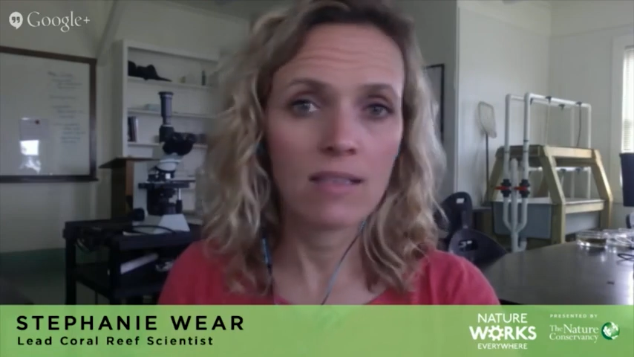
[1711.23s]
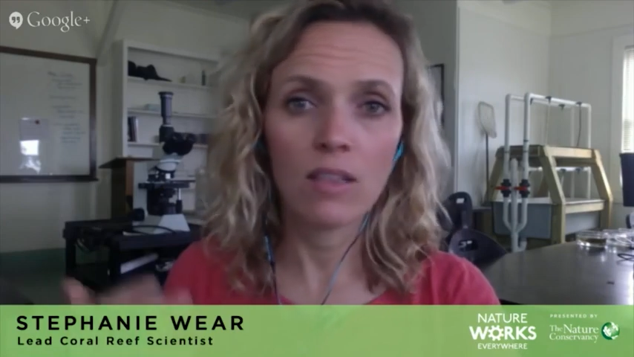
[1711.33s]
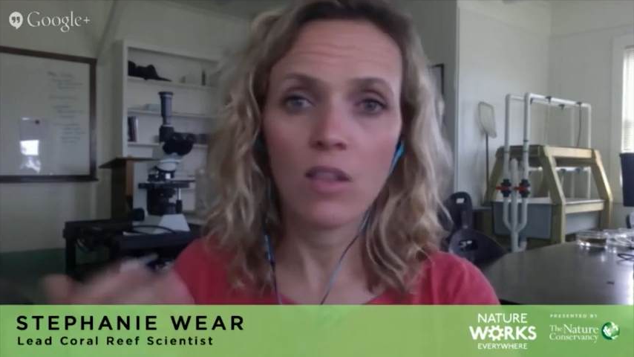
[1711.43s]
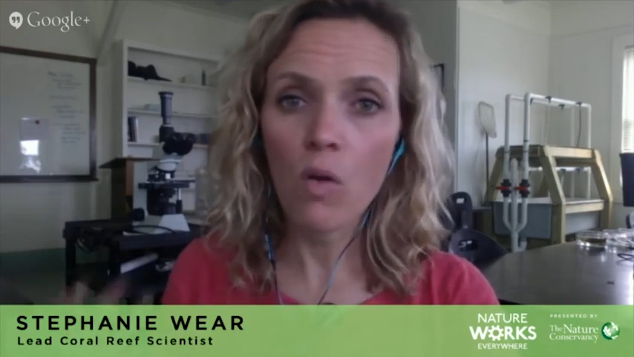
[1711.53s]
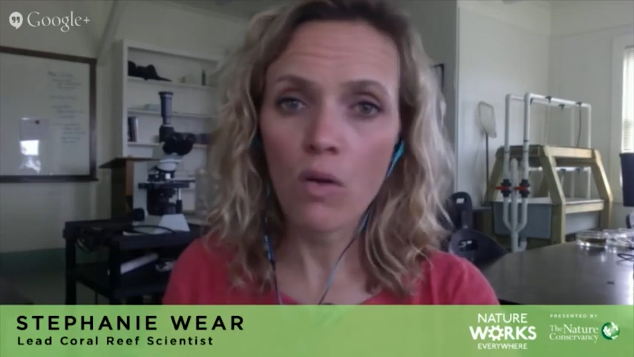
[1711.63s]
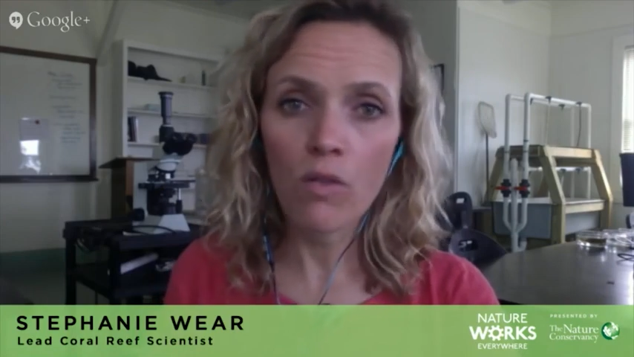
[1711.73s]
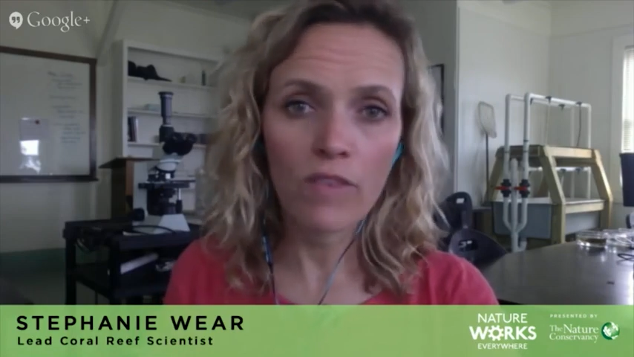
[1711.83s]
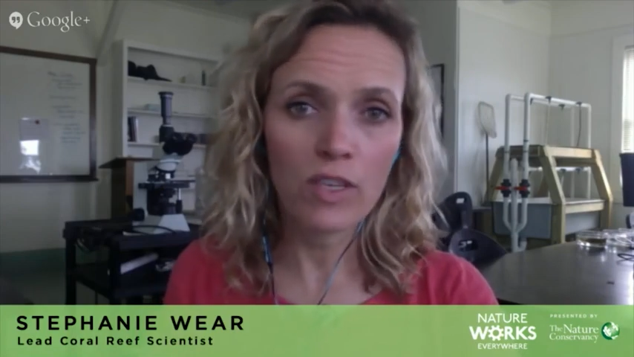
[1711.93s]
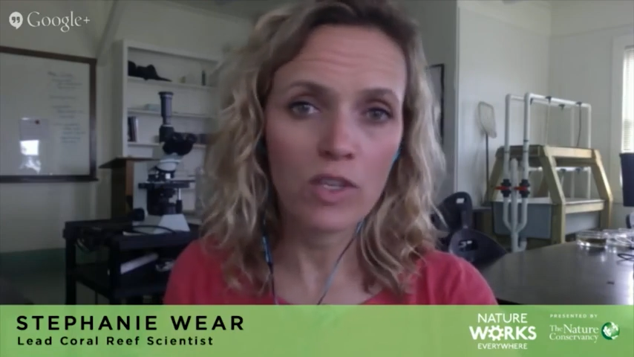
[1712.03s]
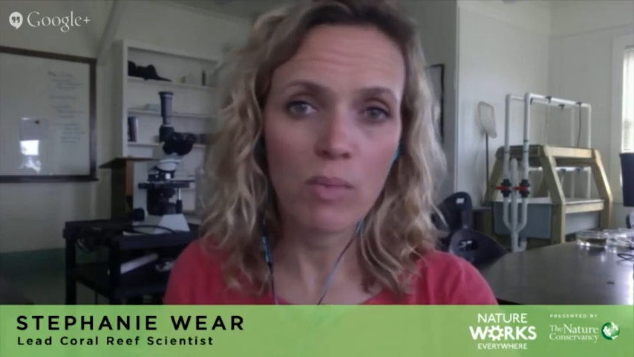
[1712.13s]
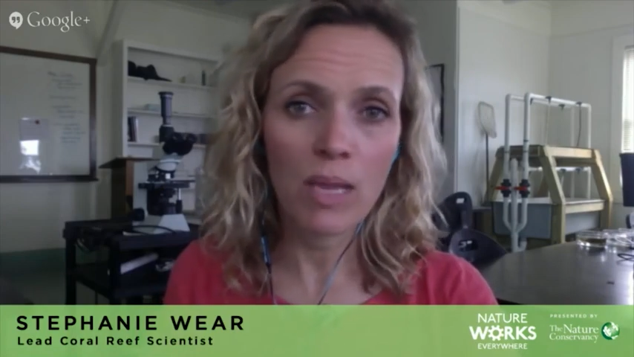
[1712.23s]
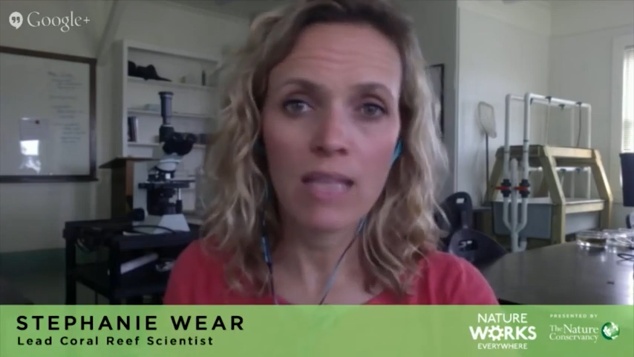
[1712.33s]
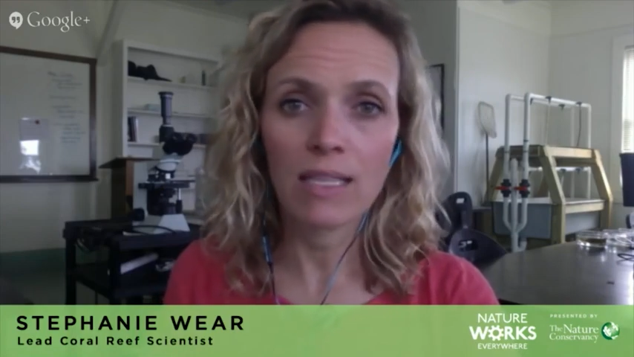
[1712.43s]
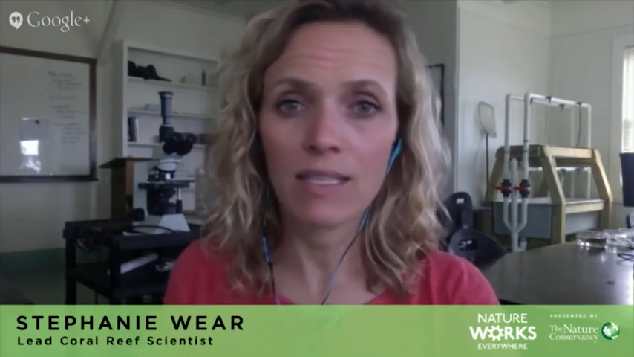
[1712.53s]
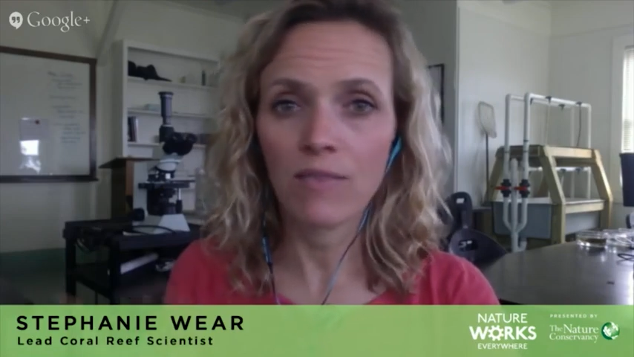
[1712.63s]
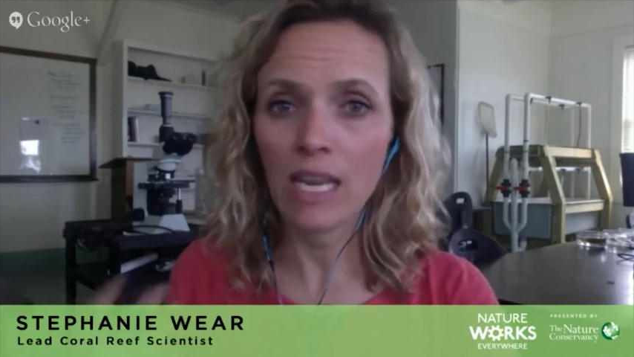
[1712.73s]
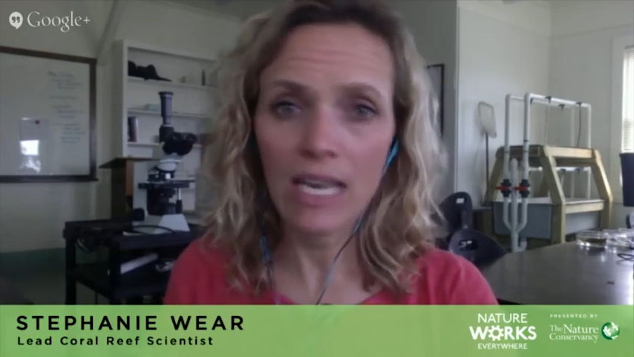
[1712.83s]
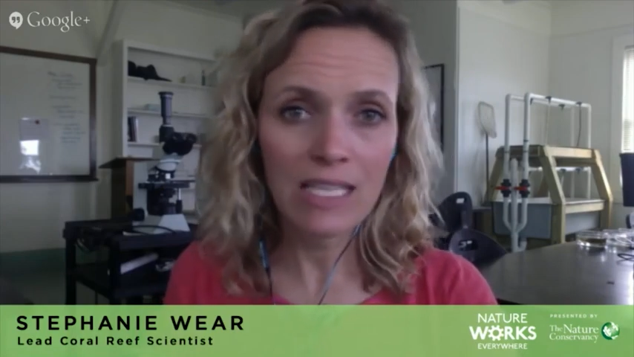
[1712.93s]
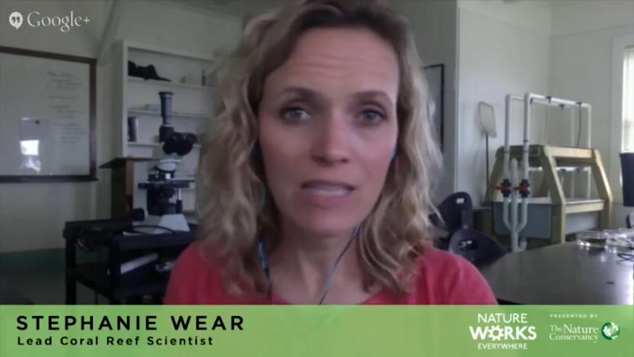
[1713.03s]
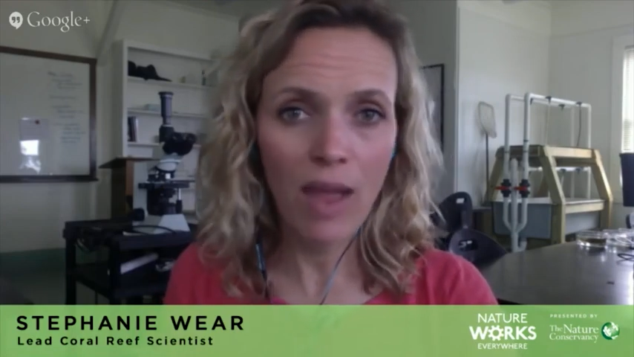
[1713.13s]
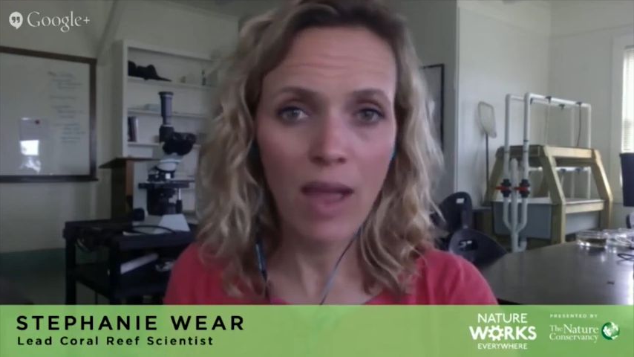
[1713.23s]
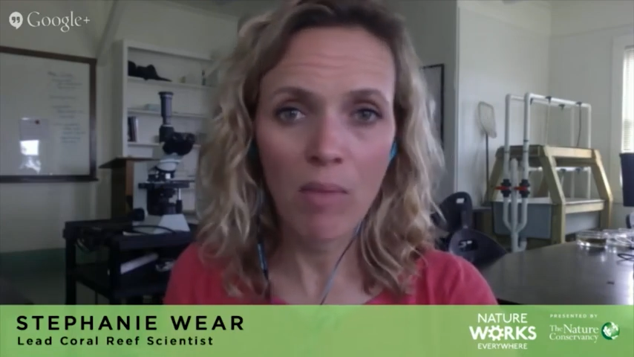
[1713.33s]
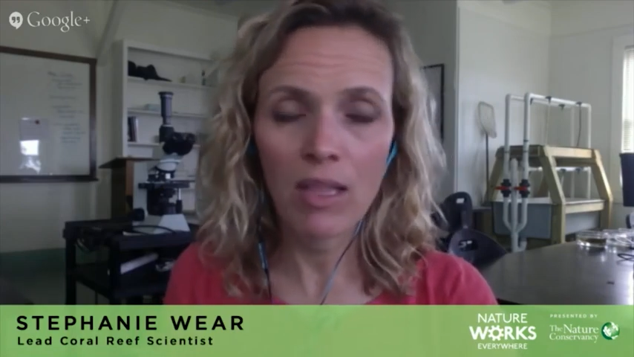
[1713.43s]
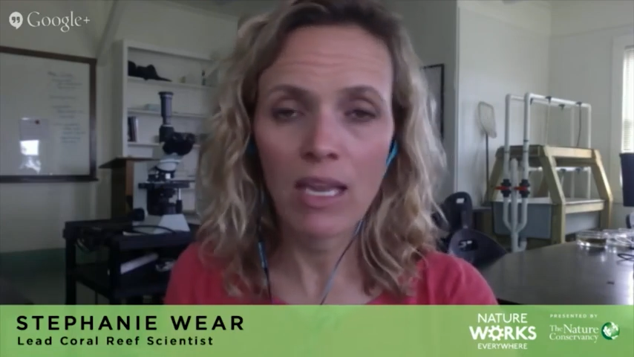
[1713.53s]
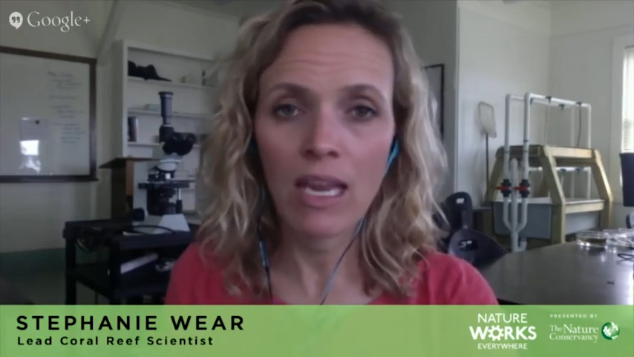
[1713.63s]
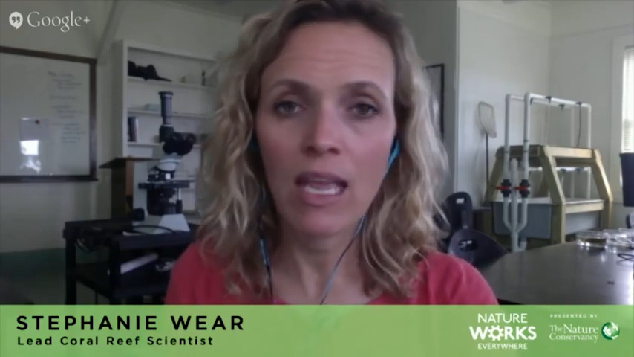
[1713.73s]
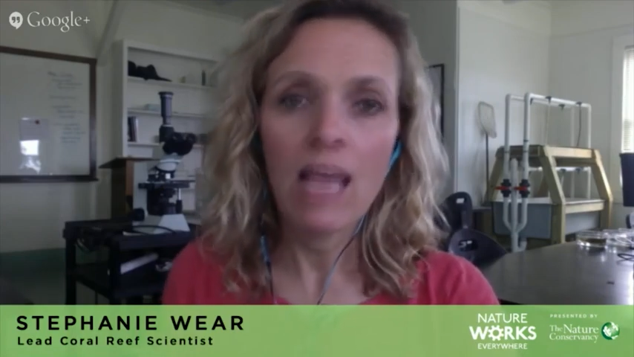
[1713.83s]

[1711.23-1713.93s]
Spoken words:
the local fisherman that's feeding his family.